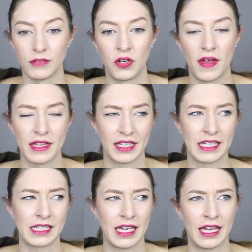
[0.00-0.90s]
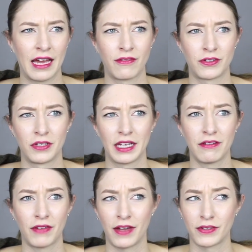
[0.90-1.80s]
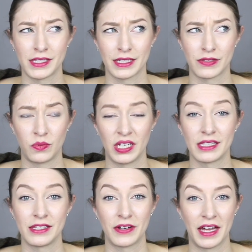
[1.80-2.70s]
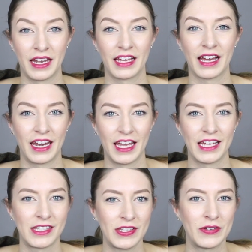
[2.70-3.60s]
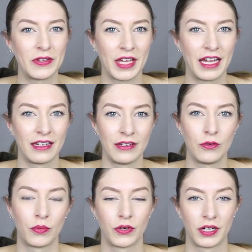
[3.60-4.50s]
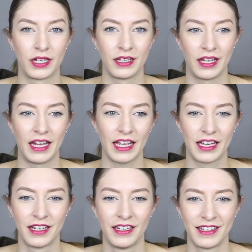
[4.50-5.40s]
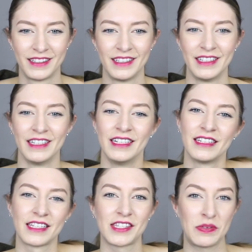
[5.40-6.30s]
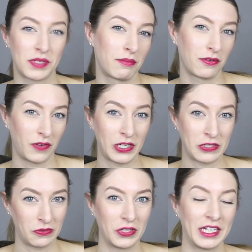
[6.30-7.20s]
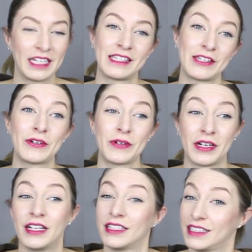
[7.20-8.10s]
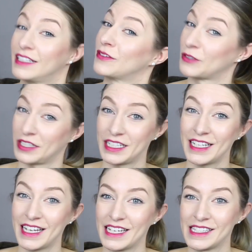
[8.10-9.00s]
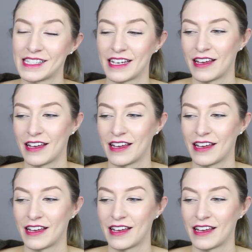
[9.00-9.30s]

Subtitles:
you know, I think they say after like 5 or 6 weeks, it kind of hits you, that newborn, like the sleep deprivation really gets you. Well, it really does.